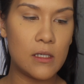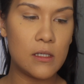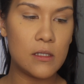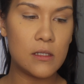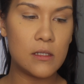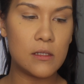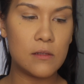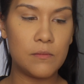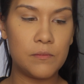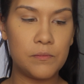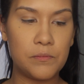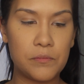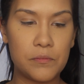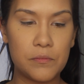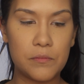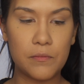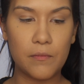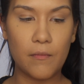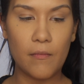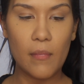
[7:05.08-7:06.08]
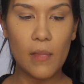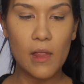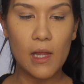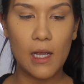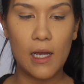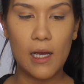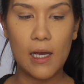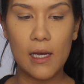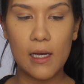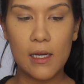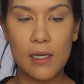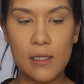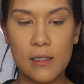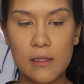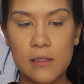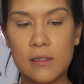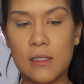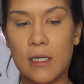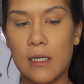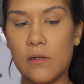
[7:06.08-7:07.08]
this,
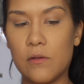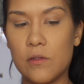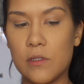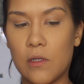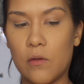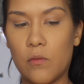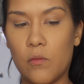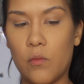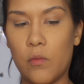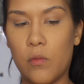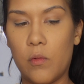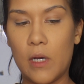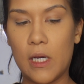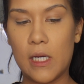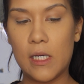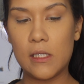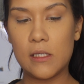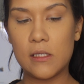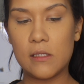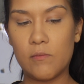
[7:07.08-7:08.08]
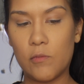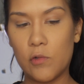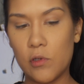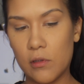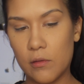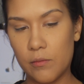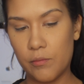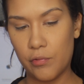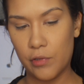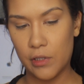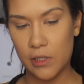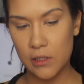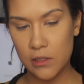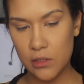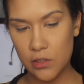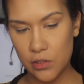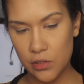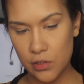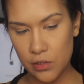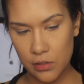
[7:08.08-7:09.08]
and I use a way smaller
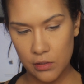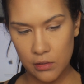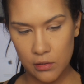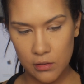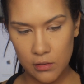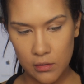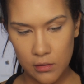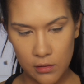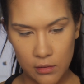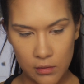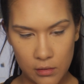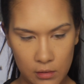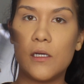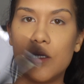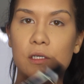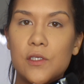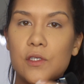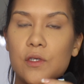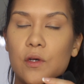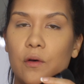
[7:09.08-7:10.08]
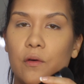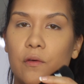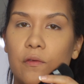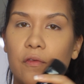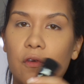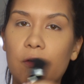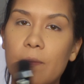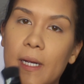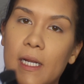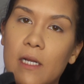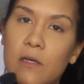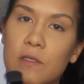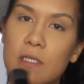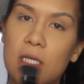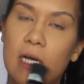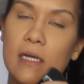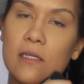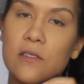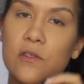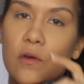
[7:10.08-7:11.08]
brush. So for my
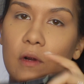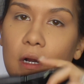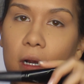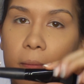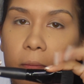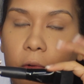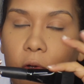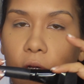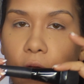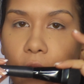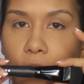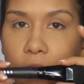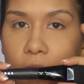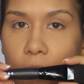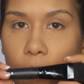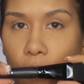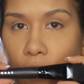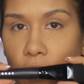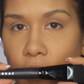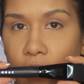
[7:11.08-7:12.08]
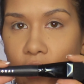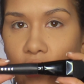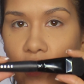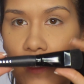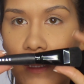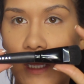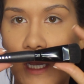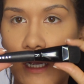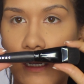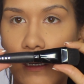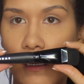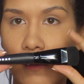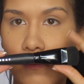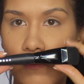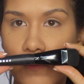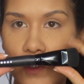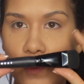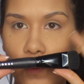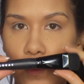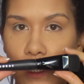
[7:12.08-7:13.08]
nose contour, I'm going to use the brush that
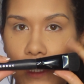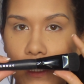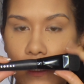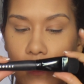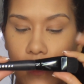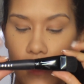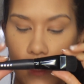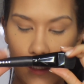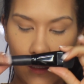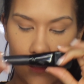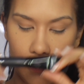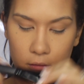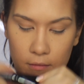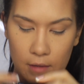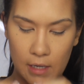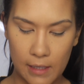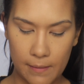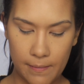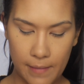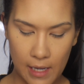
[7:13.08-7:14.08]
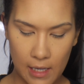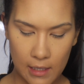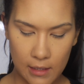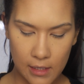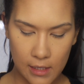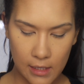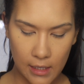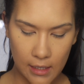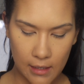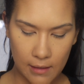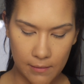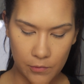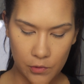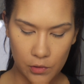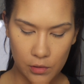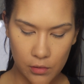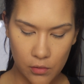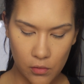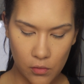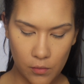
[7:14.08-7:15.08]
comes with the Lorac palette, and I'm
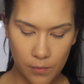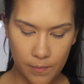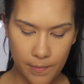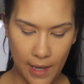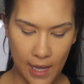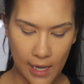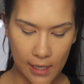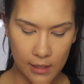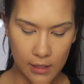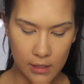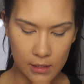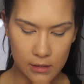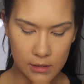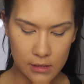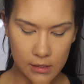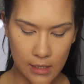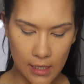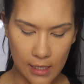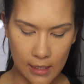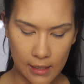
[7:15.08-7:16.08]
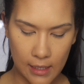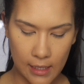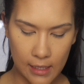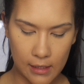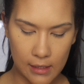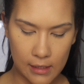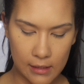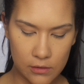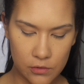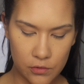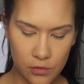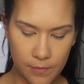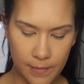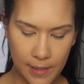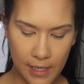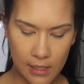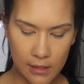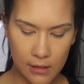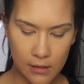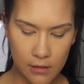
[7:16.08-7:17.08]
going to go back into that light contour
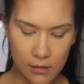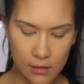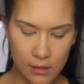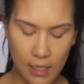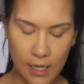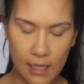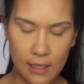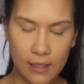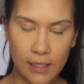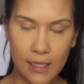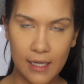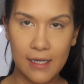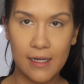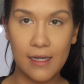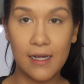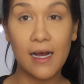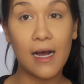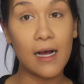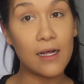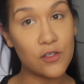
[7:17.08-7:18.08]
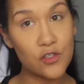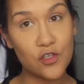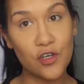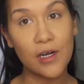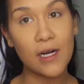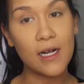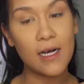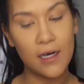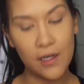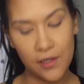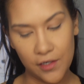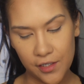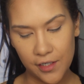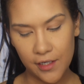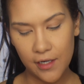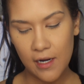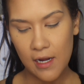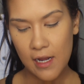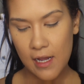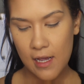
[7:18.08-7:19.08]
palette, that light contour
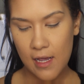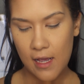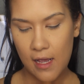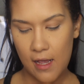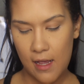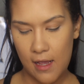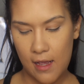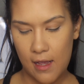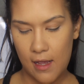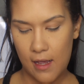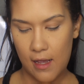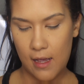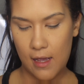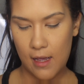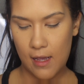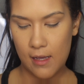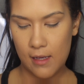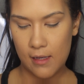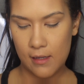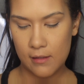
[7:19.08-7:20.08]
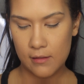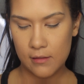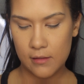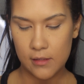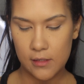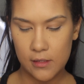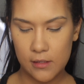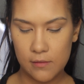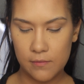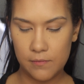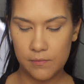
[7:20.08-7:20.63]
color, and